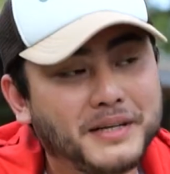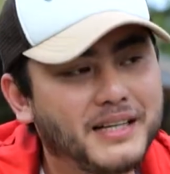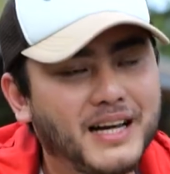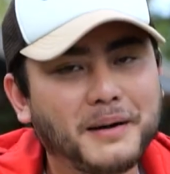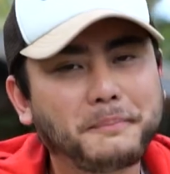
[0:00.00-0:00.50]

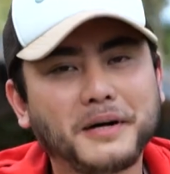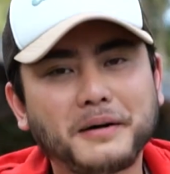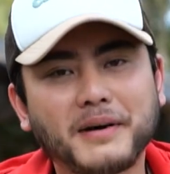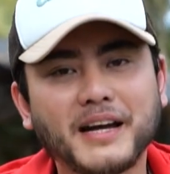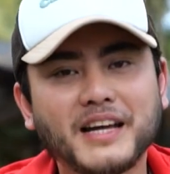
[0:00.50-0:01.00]
pedang
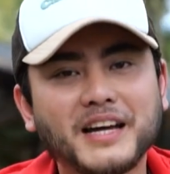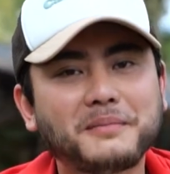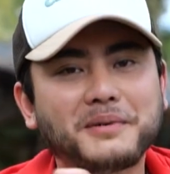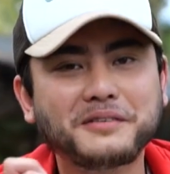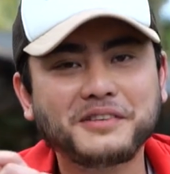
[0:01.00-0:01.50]
permainan
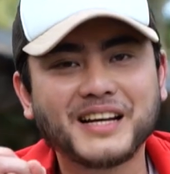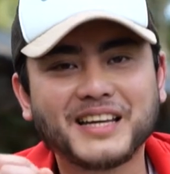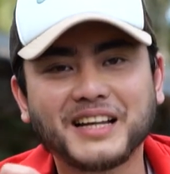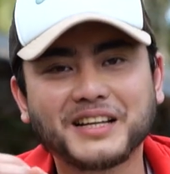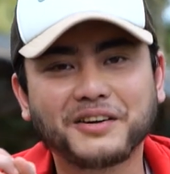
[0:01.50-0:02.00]

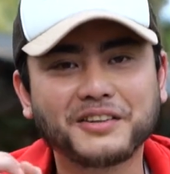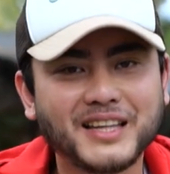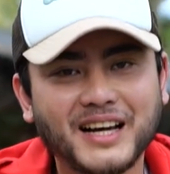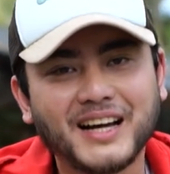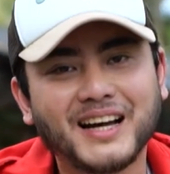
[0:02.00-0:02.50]
menggunakan
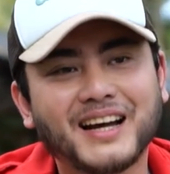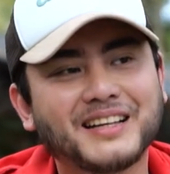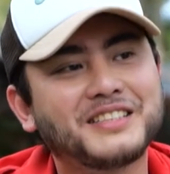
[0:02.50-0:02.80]
kotak.